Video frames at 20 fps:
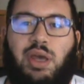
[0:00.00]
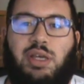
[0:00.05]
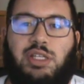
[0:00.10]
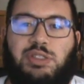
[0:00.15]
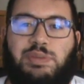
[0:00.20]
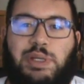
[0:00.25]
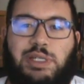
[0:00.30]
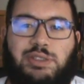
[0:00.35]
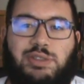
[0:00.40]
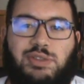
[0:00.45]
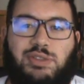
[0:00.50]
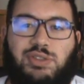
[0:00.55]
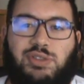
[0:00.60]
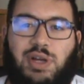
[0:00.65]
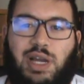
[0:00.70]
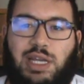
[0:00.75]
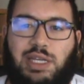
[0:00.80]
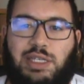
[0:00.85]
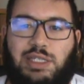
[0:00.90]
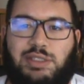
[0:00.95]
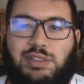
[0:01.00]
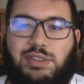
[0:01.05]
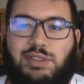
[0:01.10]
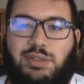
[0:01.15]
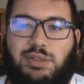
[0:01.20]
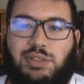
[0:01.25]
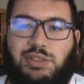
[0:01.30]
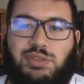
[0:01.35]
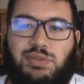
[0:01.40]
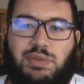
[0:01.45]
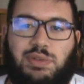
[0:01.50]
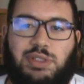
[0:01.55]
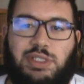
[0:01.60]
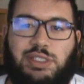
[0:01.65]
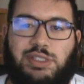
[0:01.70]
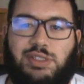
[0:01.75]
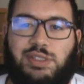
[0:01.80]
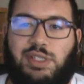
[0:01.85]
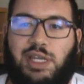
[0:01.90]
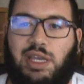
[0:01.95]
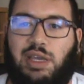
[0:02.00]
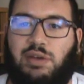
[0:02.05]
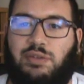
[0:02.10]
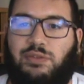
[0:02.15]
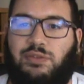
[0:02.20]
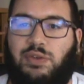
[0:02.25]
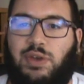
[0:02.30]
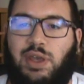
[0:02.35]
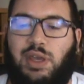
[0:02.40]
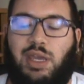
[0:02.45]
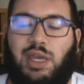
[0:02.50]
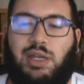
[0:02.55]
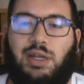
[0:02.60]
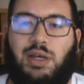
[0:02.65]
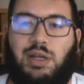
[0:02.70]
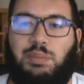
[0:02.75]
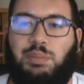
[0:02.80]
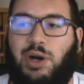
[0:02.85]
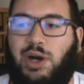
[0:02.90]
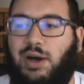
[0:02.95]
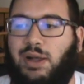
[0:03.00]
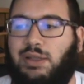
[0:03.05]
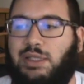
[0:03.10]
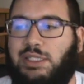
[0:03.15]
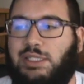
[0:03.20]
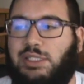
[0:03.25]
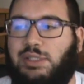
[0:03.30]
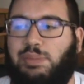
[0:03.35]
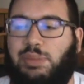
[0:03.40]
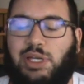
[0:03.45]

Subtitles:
Spencer's striking still looks really stiff and unpolished,